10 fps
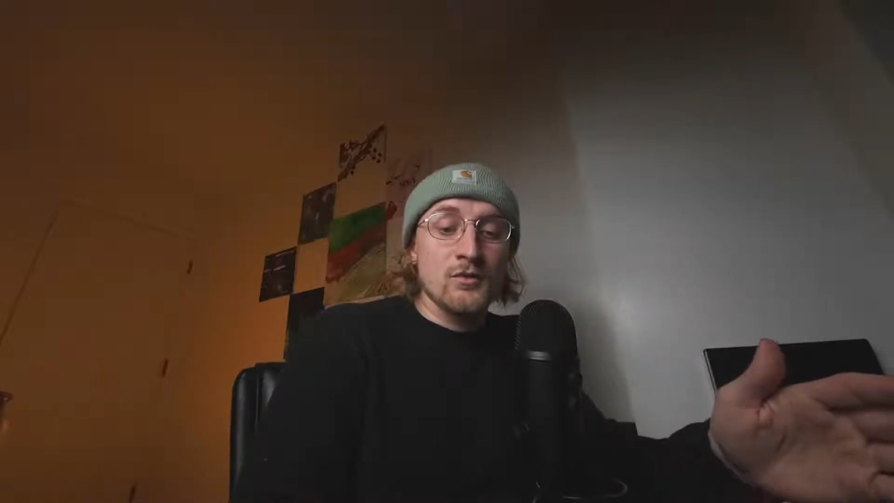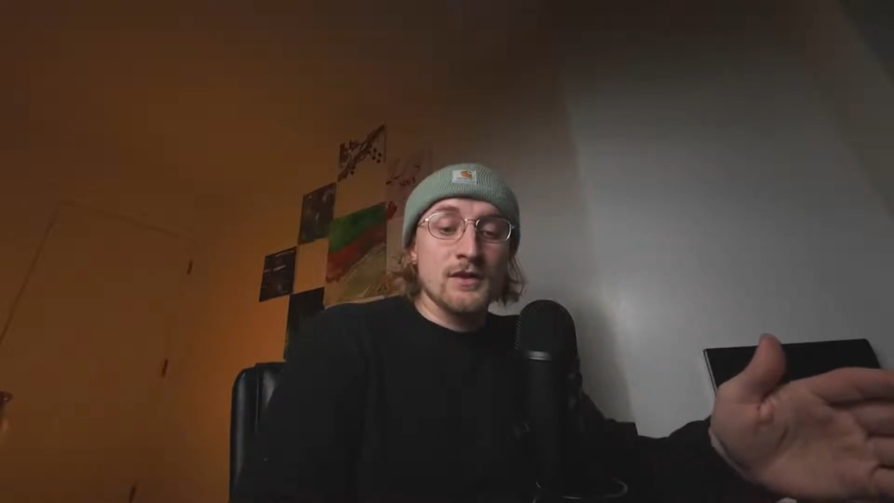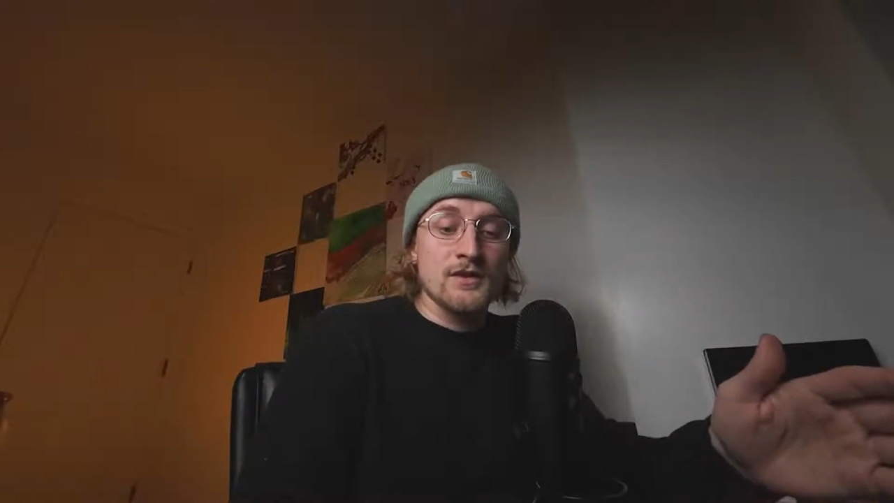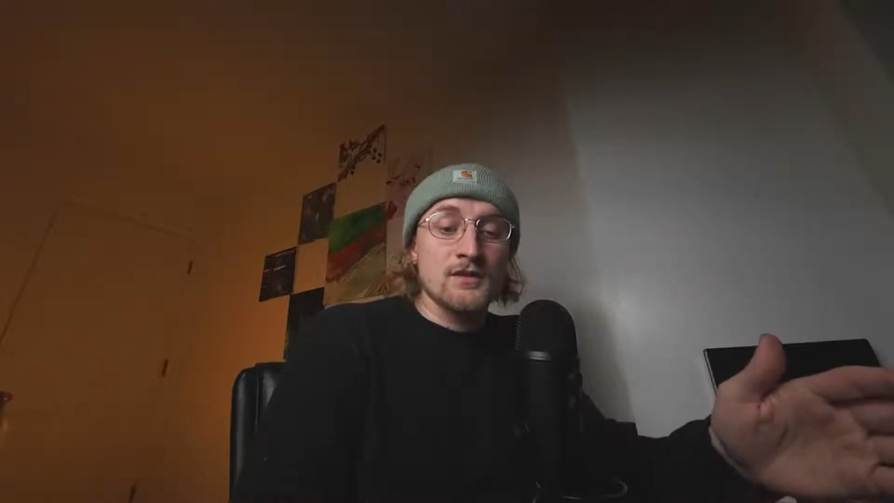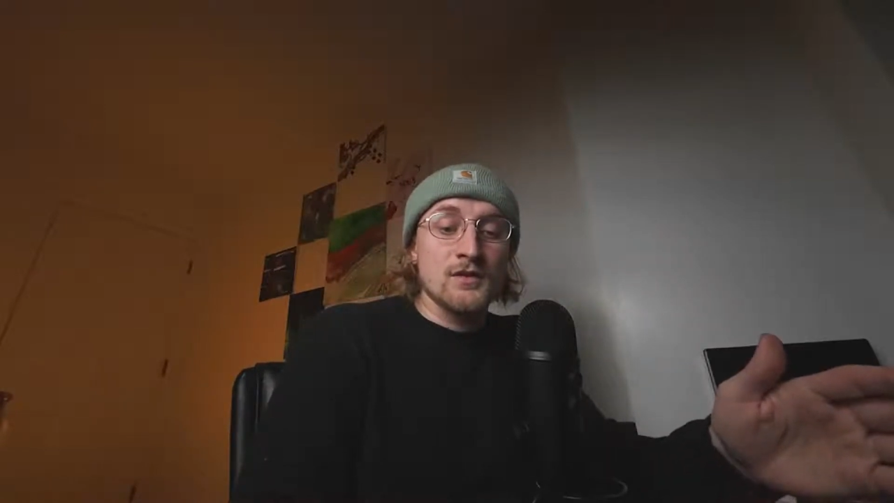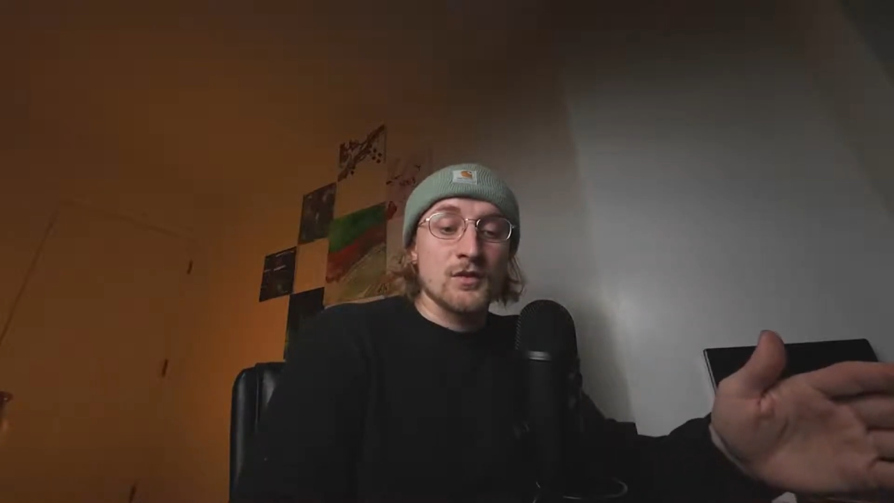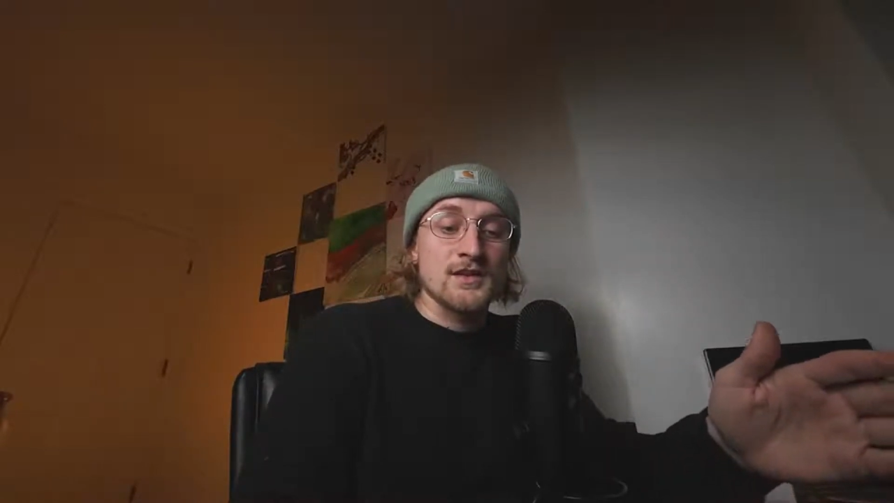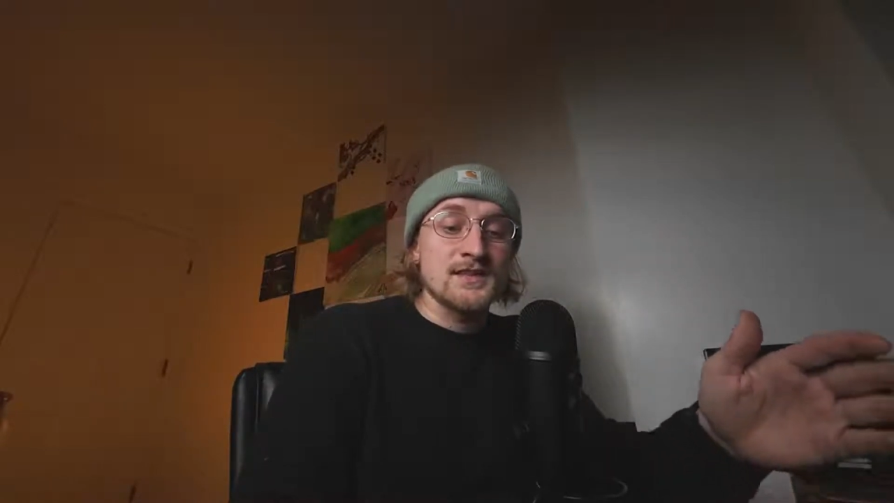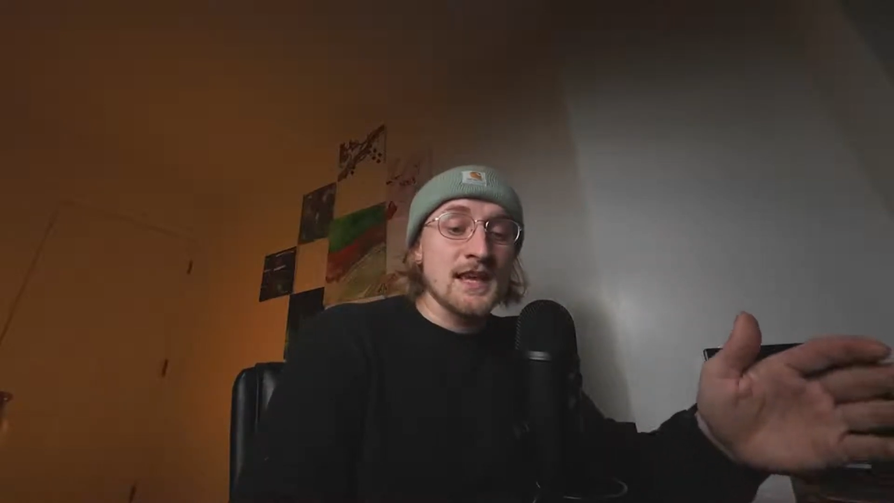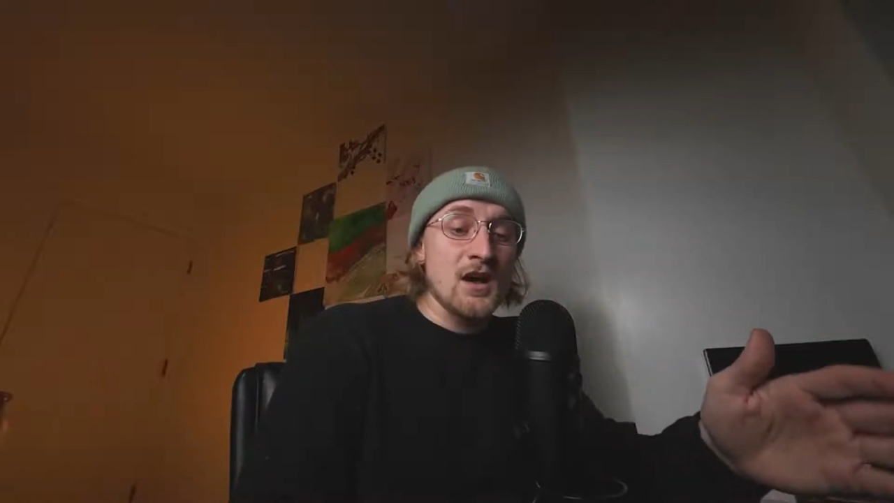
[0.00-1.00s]
with
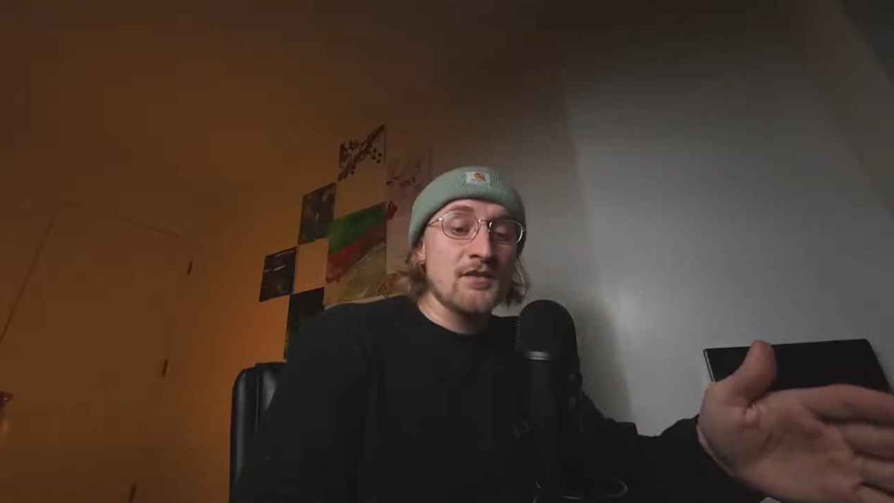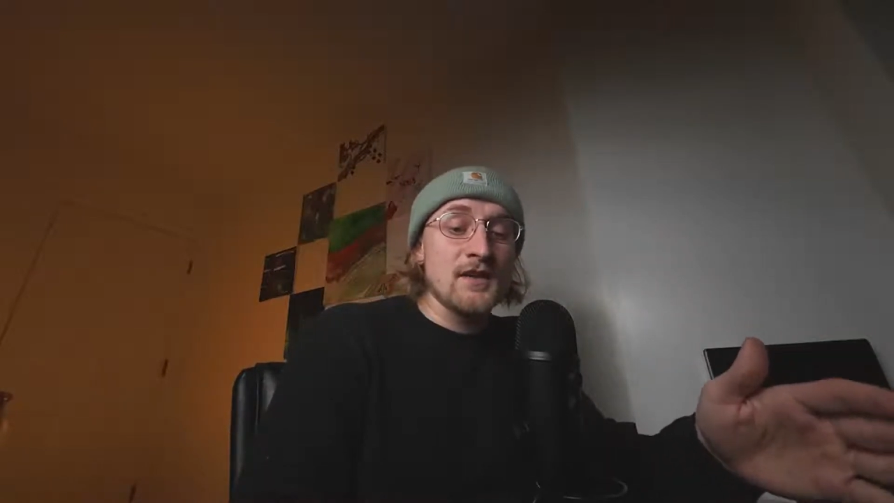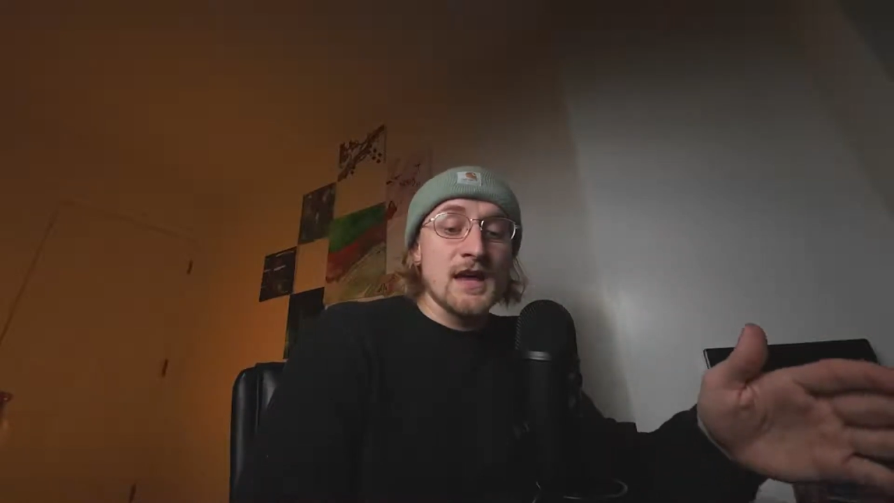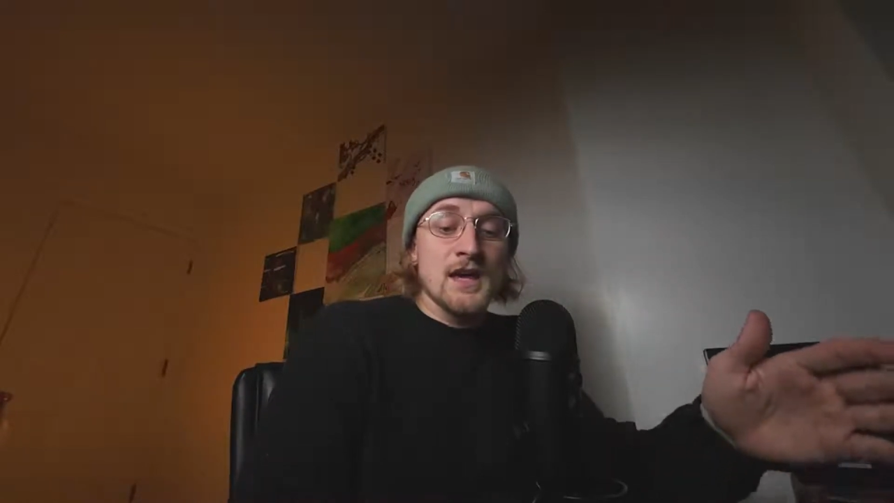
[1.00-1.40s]
yourself,